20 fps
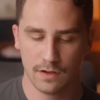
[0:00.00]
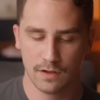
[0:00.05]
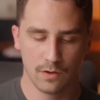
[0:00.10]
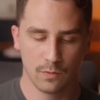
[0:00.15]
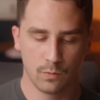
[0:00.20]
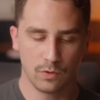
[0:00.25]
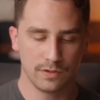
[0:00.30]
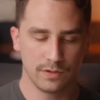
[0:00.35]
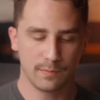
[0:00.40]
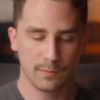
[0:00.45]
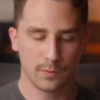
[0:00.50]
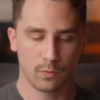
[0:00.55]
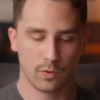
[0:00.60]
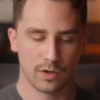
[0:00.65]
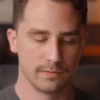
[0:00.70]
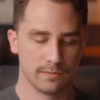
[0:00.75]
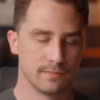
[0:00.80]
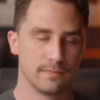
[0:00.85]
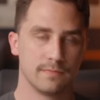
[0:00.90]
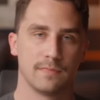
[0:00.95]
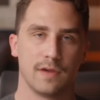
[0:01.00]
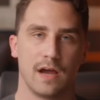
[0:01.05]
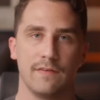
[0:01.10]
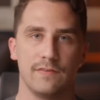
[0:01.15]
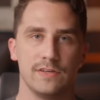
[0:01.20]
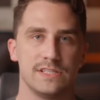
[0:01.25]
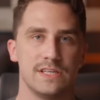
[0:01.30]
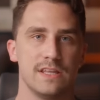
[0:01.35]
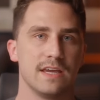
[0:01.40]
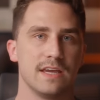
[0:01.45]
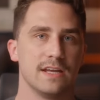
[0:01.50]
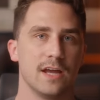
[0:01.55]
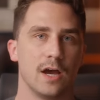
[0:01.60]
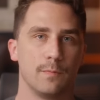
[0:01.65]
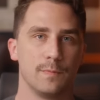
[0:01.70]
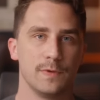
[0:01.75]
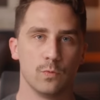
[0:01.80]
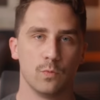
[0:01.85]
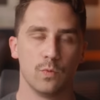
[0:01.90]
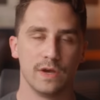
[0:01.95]
Well, number one, obviously they can help
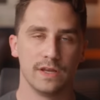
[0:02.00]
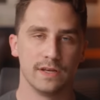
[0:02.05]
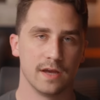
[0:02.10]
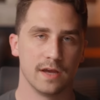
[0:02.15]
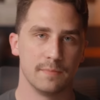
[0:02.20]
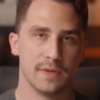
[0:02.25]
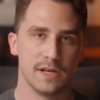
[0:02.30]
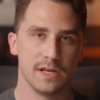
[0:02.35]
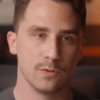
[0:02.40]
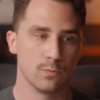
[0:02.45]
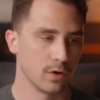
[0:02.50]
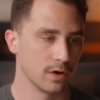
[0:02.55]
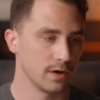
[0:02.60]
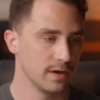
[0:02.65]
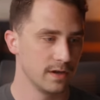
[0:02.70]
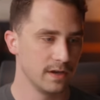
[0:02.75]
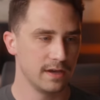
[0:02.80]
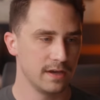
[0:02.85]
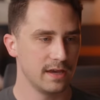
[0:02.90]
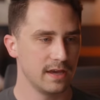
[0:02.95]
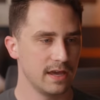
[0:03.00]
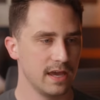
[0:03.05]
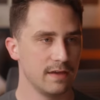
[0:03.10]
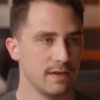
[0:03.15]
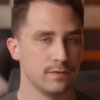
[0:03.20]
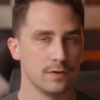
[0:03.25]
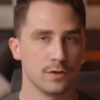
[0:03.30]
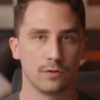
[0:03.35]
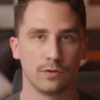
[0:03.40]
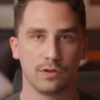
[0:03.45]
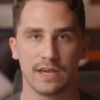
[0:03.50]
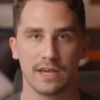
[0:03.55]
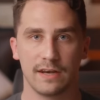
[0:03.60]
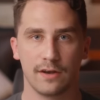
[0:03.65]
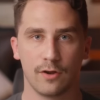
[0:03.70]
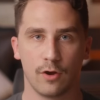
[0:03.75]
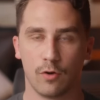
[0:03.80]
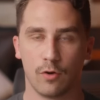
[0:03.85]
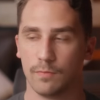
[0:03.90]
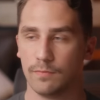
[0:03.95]
you win a bidding war. If you're looking at a
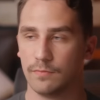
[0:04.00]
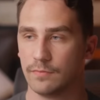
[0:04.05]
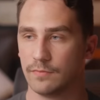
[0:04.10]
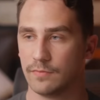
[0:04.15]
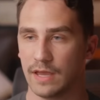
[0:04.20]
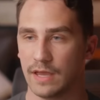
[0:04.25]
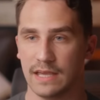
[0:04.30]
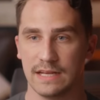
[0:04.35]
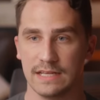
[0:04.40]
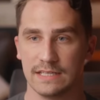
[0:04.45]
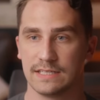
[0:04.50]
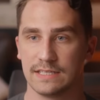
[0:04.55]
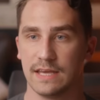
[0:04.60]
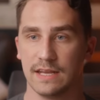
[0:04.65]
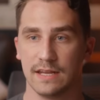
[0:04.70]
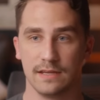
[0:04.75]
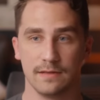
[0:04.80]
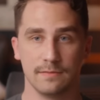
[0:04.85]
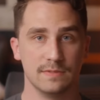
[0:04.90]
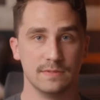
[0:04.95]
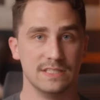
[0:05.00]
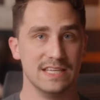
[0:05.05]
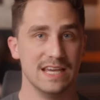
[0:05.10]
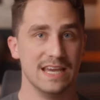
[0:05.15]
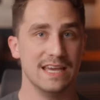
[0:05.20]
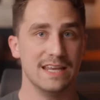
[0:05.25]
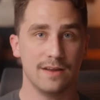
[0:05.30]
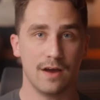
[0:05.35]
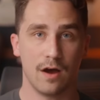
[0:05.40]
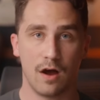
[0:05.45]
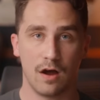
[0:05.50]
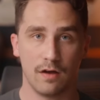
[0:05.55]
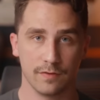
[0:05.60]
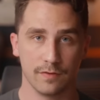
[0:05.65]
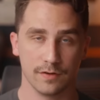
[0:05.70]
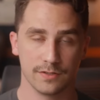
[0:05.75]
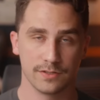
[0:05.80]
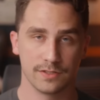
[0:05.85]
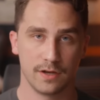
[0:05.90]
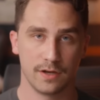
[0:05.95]
home and it's getting 10
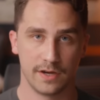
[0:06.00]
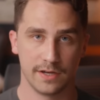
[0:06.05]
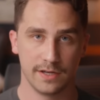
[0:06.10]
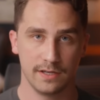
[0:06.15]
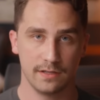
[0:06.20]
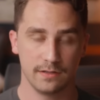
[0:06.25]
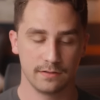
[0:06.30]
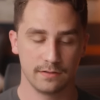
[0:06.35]
offers on it,